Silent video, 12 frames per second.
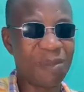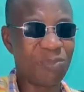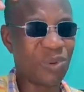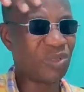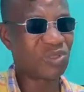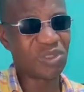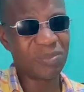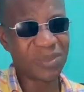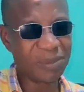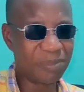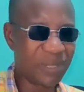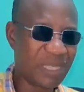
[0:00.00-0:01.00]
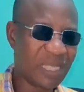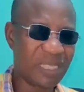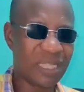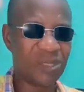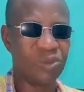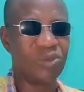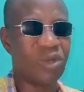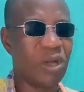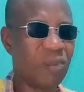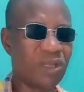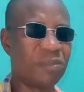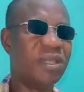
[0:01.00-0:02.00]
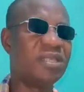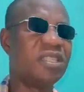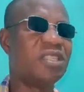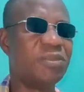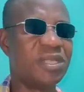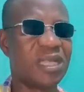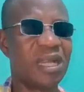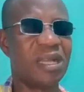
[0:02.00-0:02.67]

point something billion, they don't know about Messi's picture.